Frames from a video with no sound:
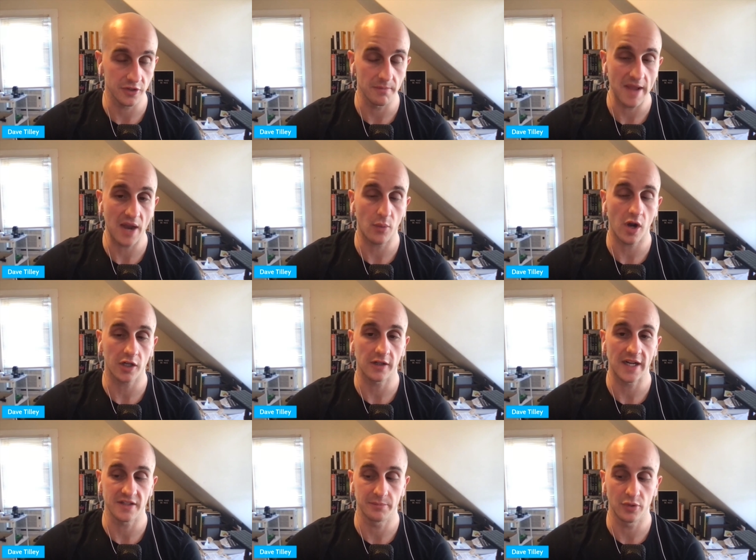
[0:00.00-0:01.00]
Matt Walker
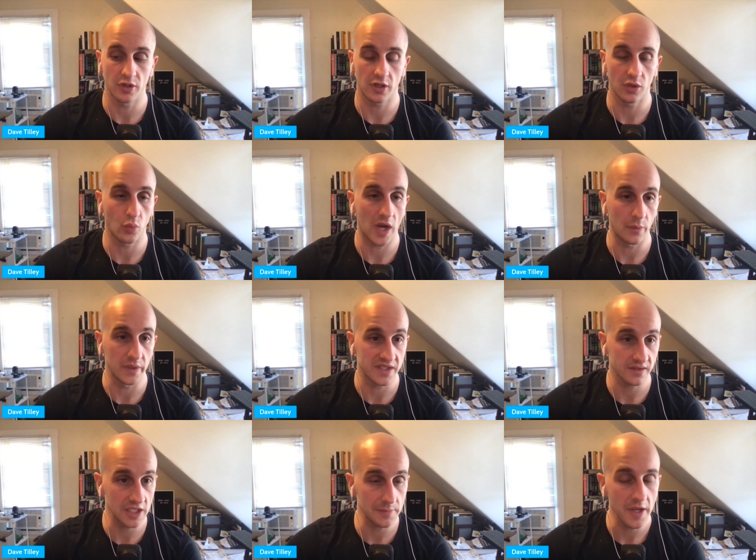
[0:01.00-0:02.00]
has a book called Why We
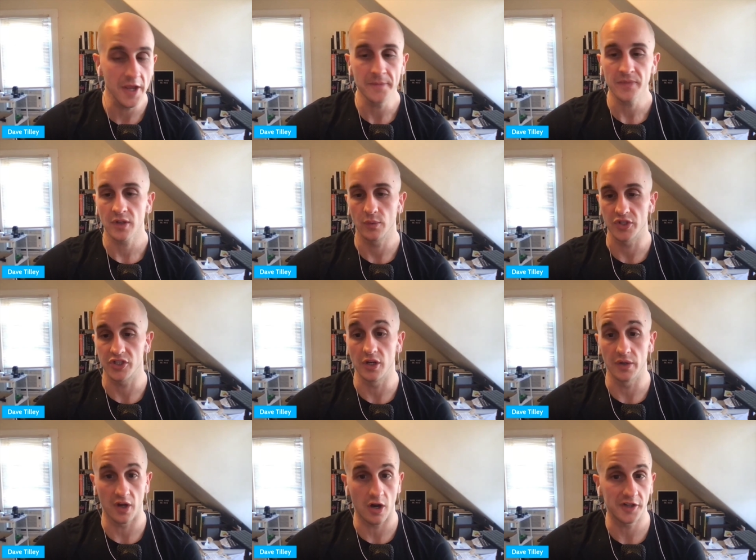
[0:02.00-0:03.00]
Sleep, which,
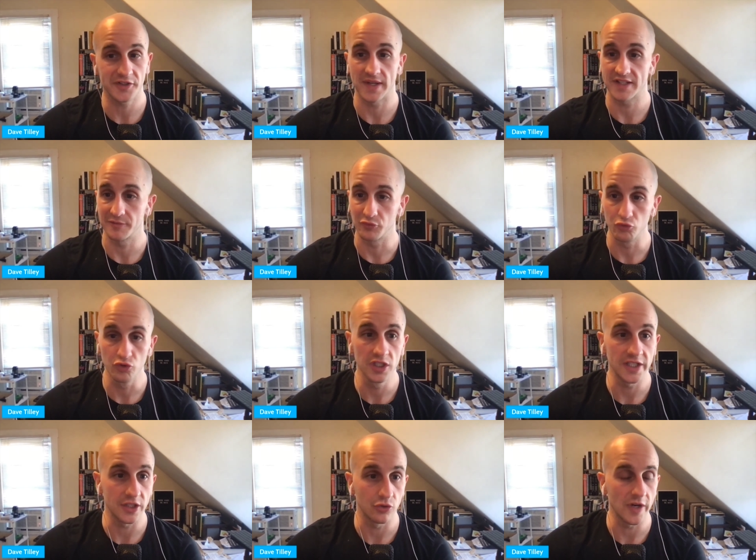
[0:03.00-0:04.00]
it also has some
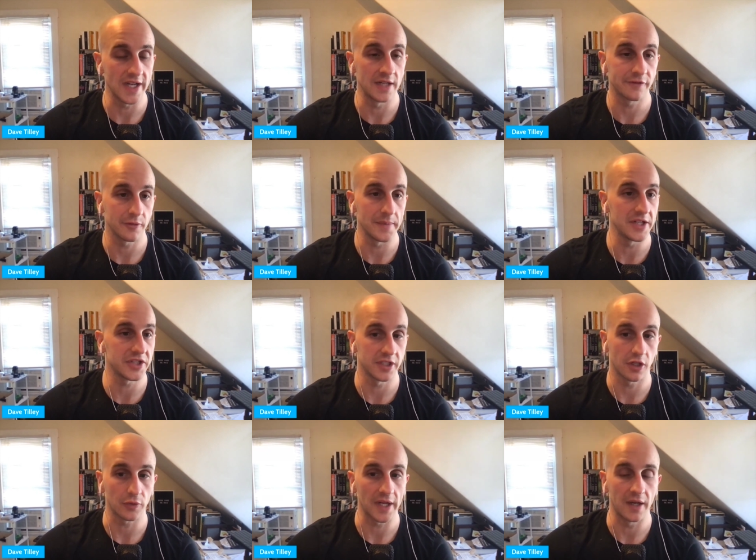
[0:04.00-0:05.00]
really great information
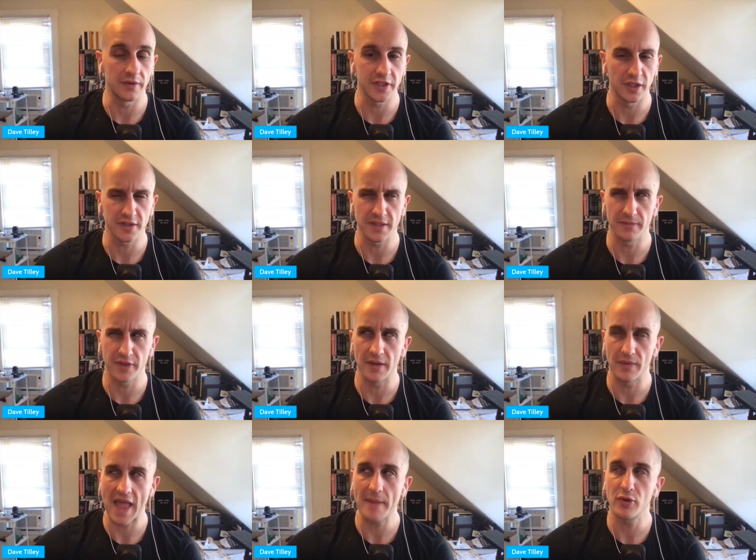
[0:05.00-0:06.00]
around,
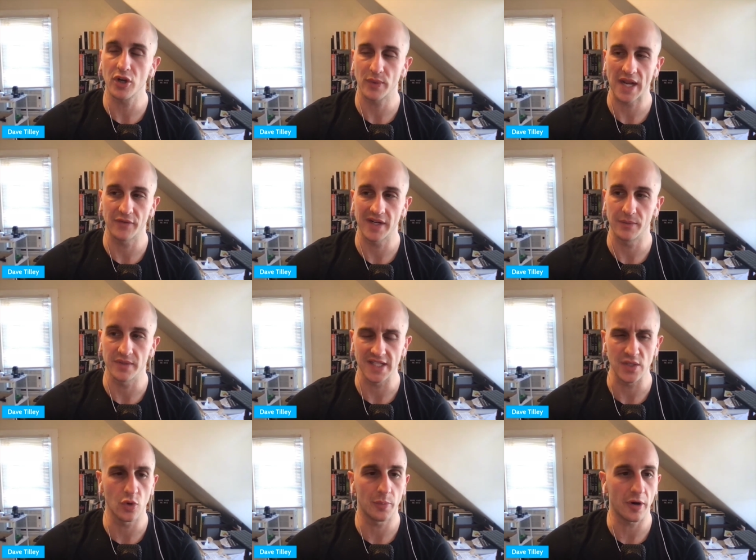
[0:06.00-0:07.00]
that book when I read it was
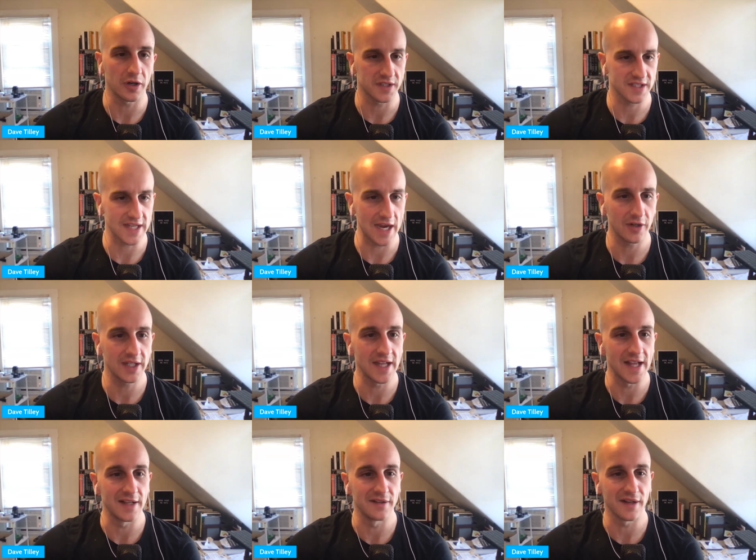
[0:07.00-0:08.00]
equal parts scary
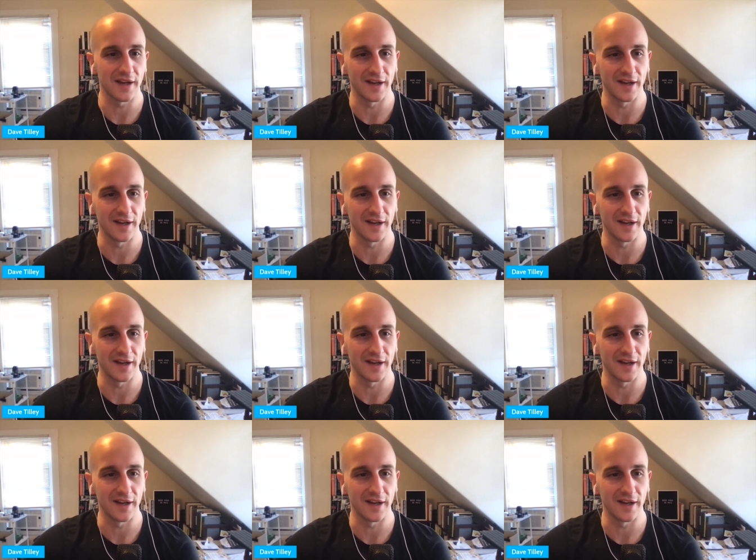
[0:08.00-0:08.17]
and,